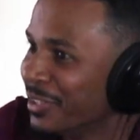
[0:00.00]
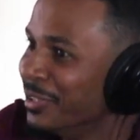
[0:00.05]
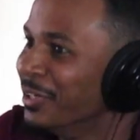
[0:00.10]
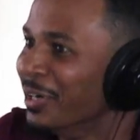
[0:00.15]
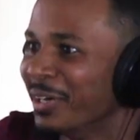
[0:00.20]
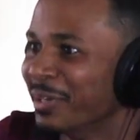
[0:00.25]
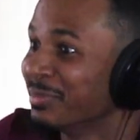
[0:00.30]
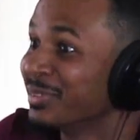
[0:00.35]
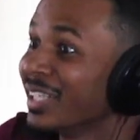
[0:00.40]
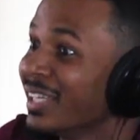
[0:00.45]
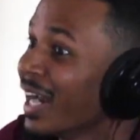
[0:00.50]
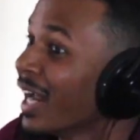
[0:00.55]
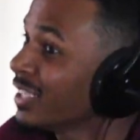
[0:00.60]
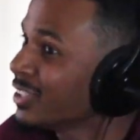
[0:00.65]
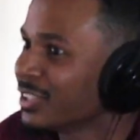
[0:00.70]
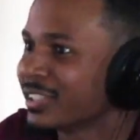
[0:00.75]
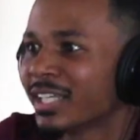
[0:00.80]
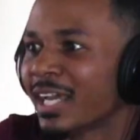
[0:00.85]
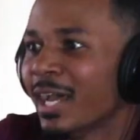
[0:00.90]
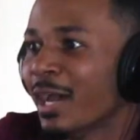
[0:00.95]
You know what I'm saying? I
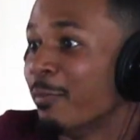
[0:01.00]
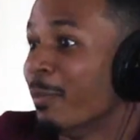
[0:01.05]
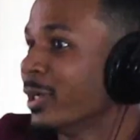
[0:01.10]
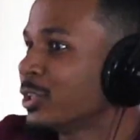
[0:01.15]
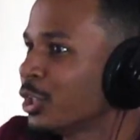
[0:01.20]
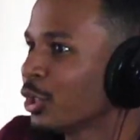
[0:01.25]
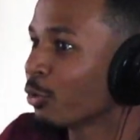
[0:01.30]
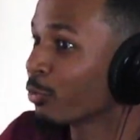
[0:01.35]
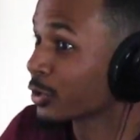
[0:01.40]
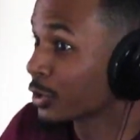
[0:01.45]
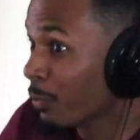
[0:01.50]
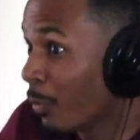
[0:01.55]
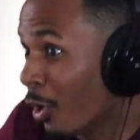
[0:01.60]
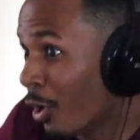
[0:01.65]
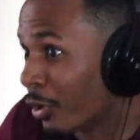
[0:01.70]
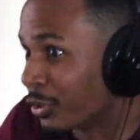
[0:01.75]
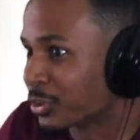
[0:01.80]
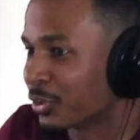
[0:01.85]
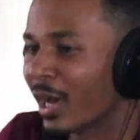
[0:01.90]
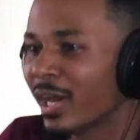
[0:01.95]
just my channel was
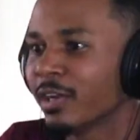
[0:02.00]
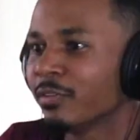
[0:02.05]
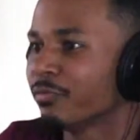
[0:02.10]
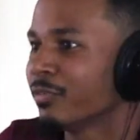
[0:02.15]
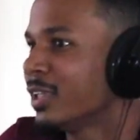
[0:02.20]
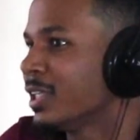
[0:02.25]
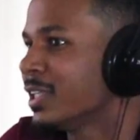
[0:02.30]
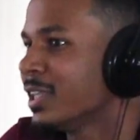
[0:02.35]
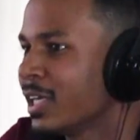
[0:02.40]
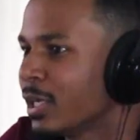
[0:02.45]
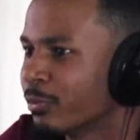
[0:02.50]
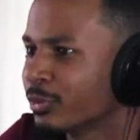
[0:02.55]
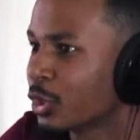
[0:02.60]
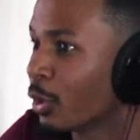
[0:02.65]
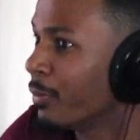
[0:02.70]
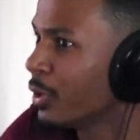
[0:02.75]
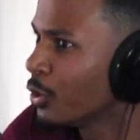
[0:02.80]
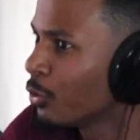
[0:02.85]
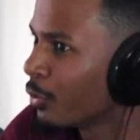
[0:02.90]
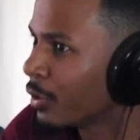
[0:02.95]
small, so I didn't really think it was
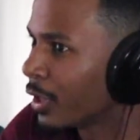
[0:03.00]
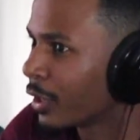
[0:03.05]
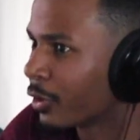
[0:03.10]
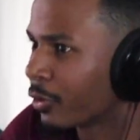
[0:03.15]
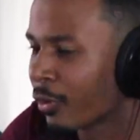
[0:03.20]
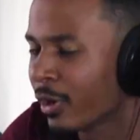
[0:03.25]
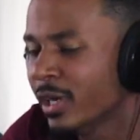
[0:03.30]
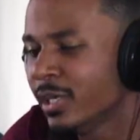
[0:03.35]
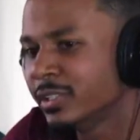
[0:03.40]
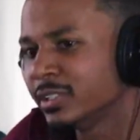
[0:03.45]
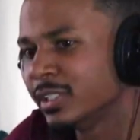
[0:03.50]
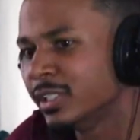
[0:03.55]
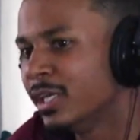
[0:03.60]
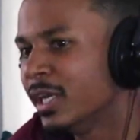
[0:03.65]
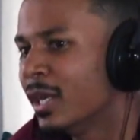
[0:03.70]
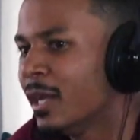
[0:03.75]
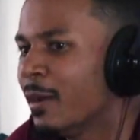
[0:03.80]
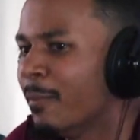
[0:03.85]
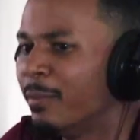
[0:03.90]
gonna be doing nothing crazy.